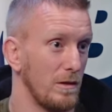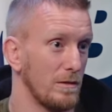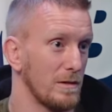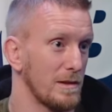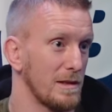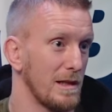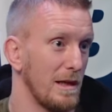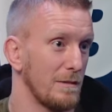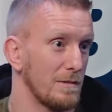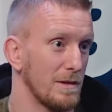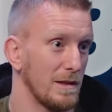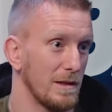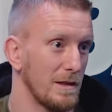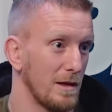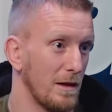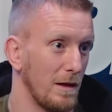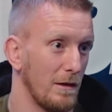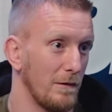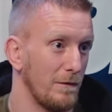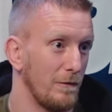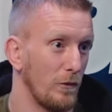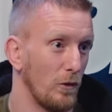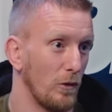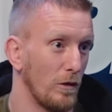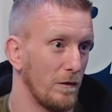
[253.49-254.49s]
It was snapped into
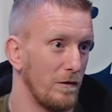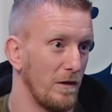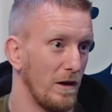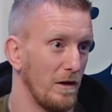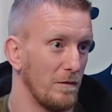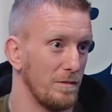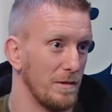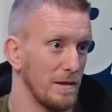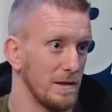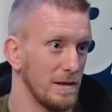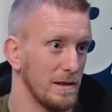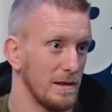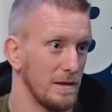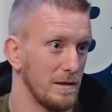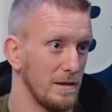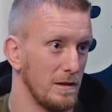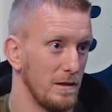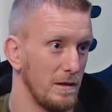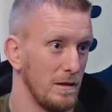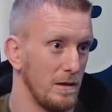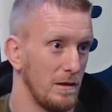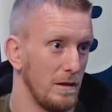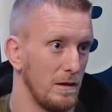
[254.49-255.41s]
like four or five pieces.